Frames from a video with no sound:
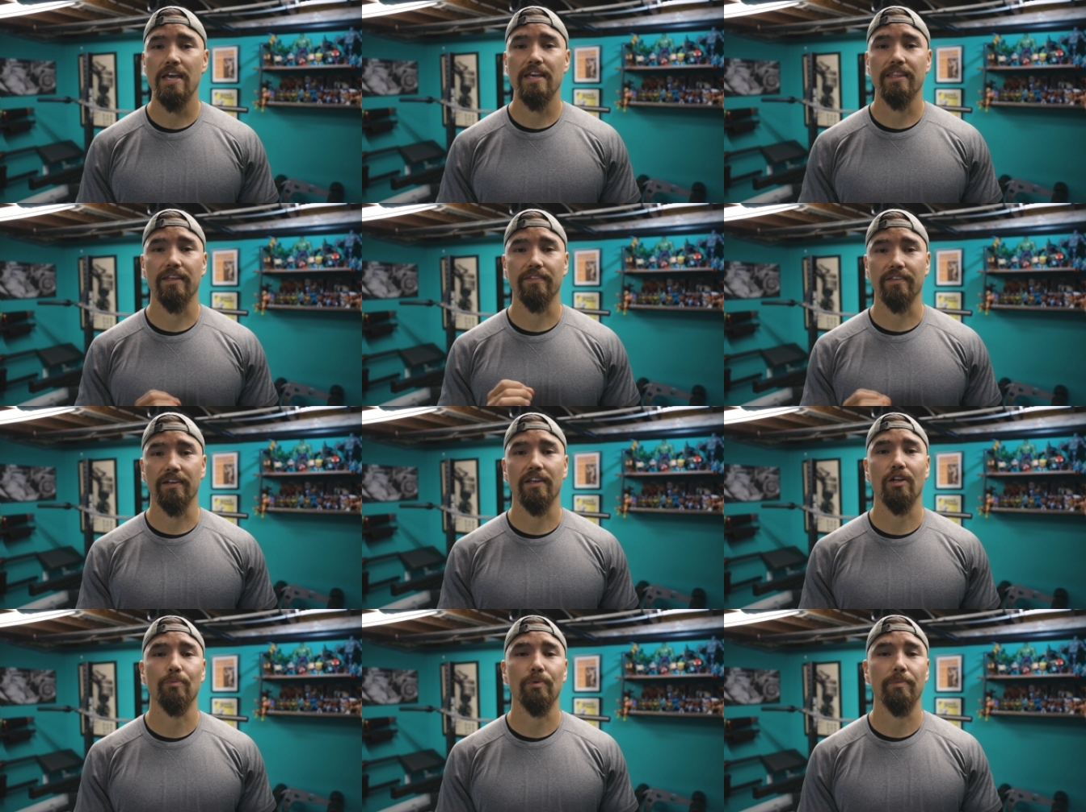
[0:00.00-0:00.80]
that is going to
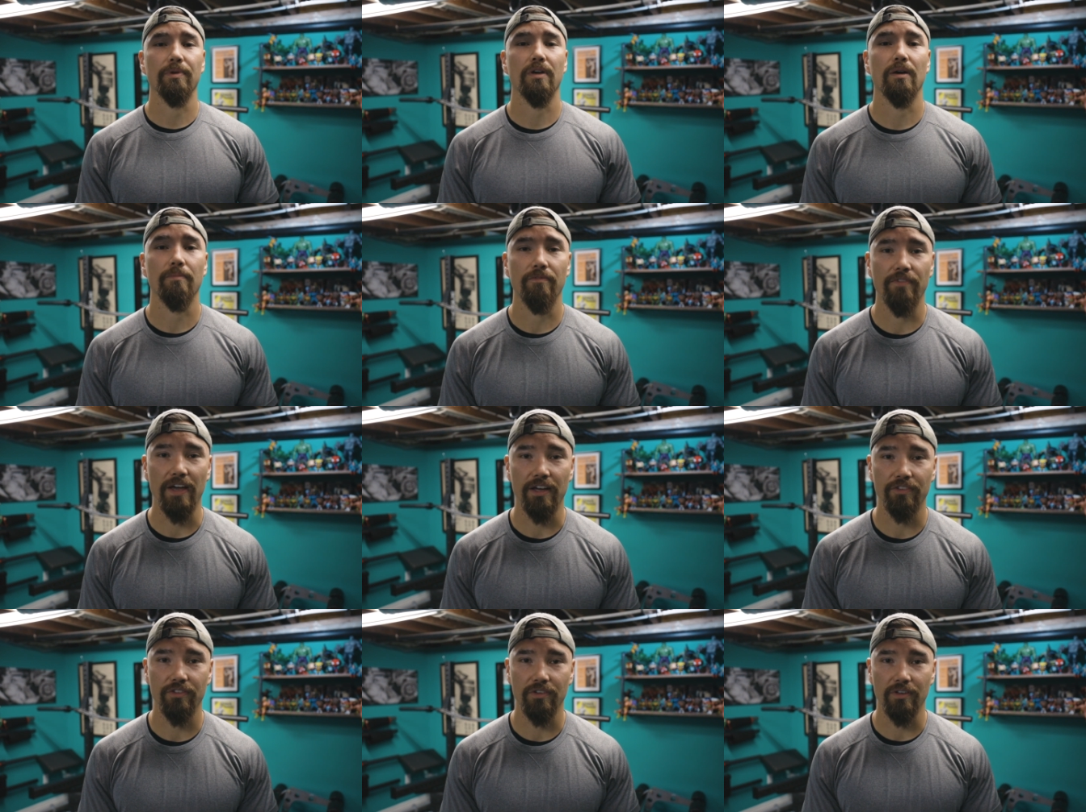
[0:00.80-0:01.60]
help you become
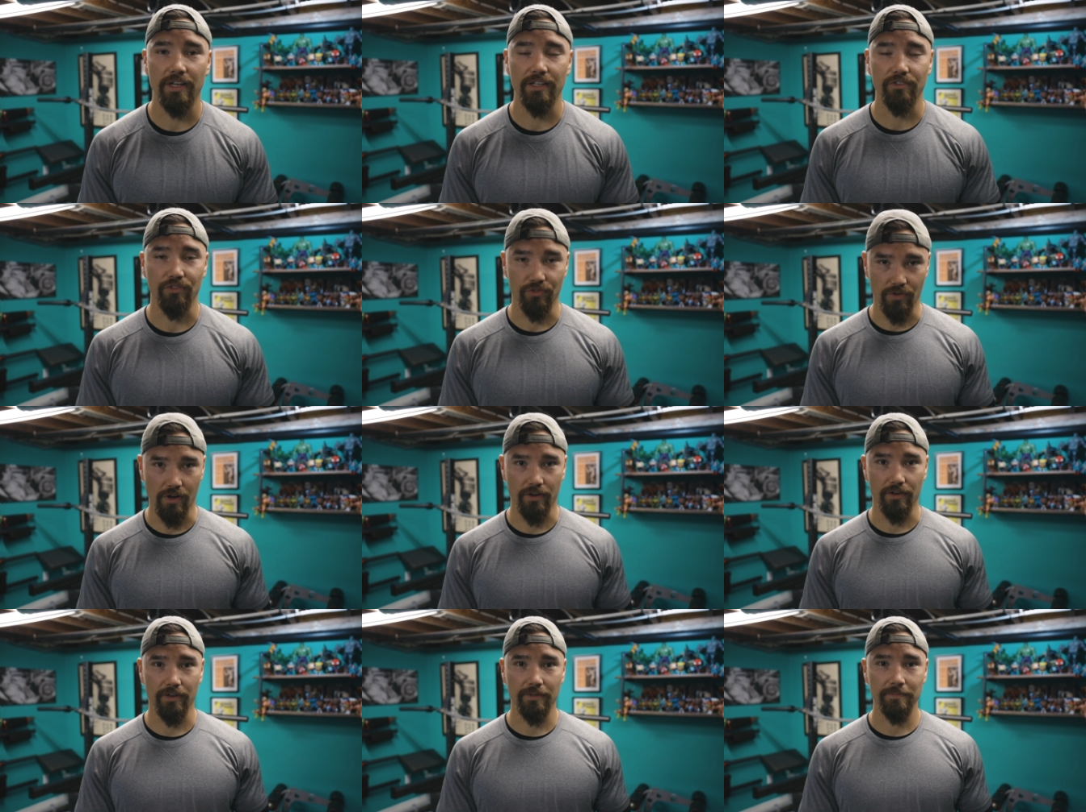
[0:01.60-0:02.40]
faster and
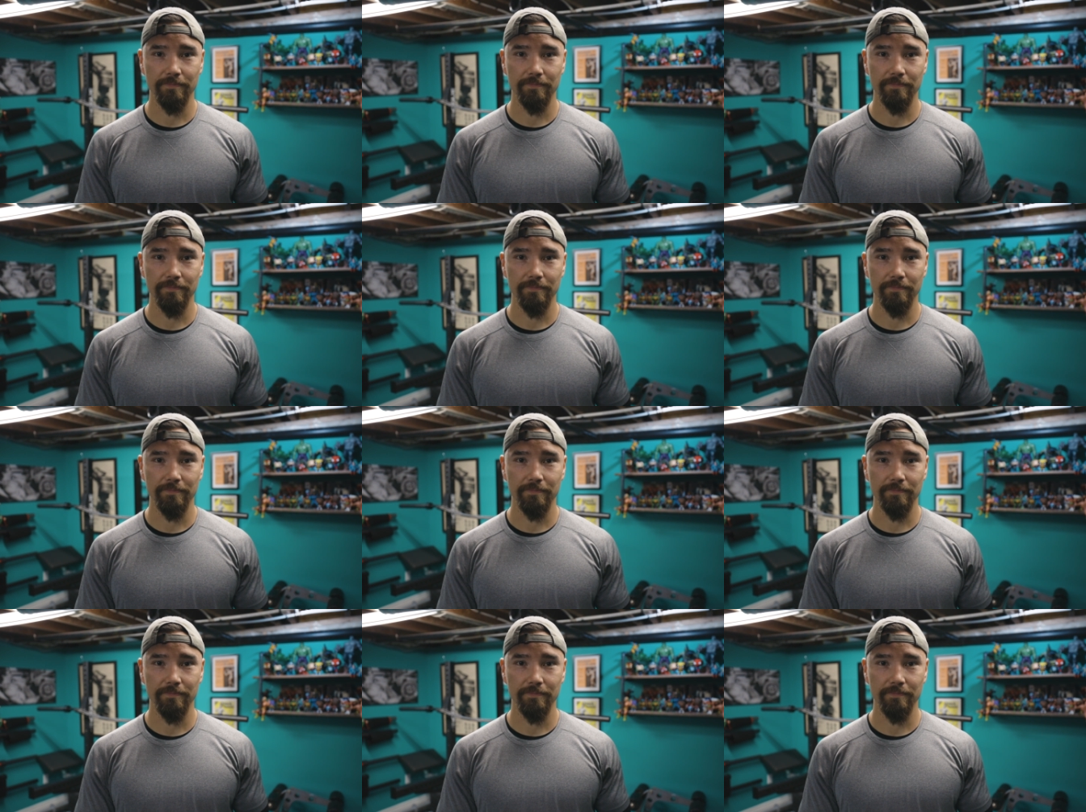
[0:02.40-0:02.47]
stronger.